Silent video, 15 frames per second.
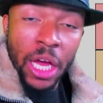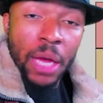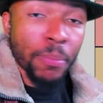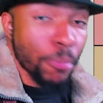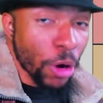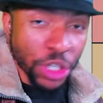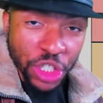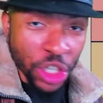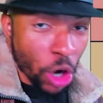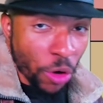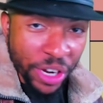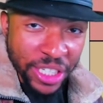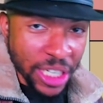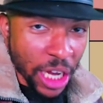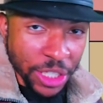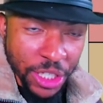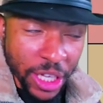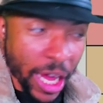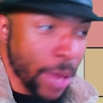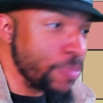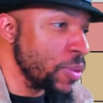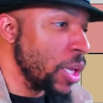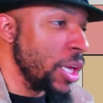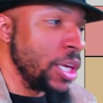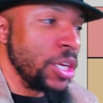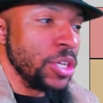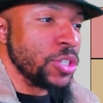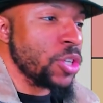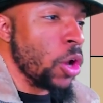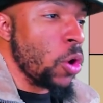Merchant already tells you that.
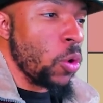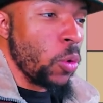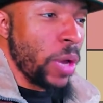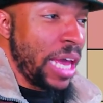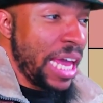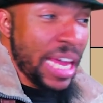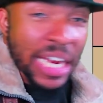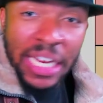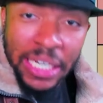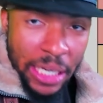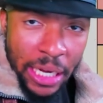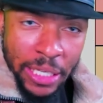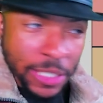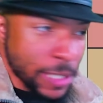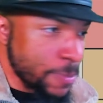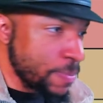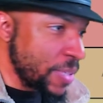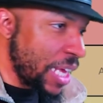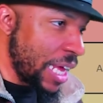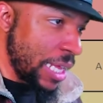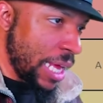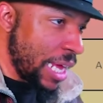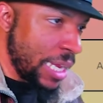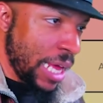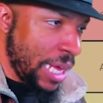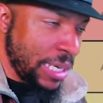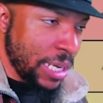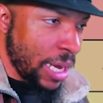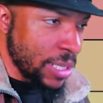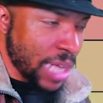So, and it does. It
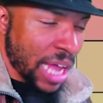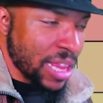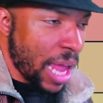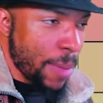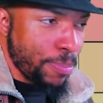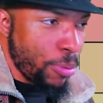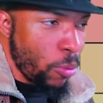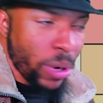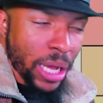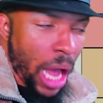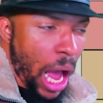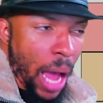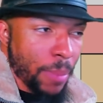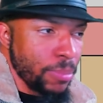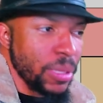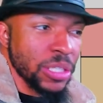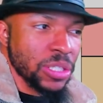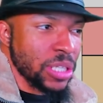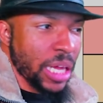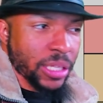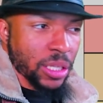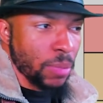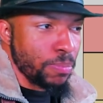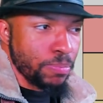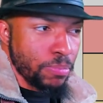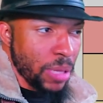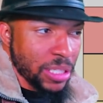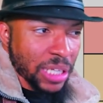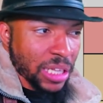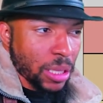does. At that point, it's like
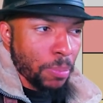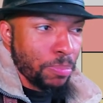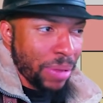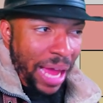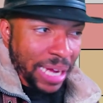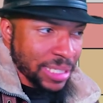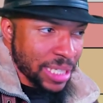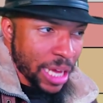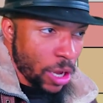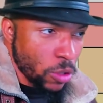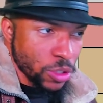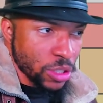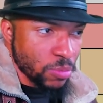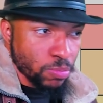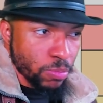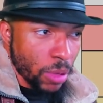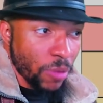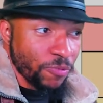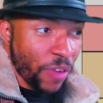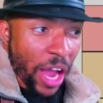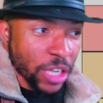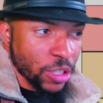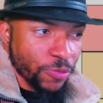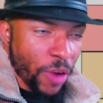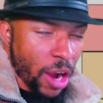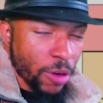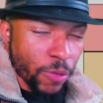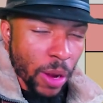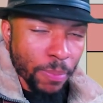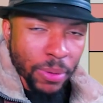the blacktail, just faster firing
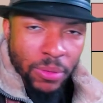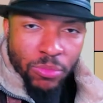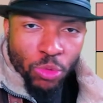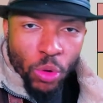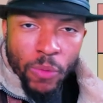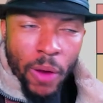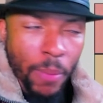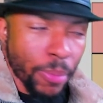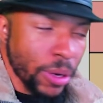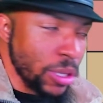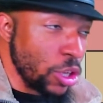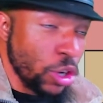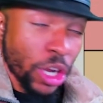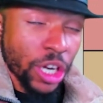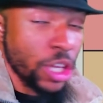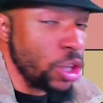rate, but 3-round burst, you're gonna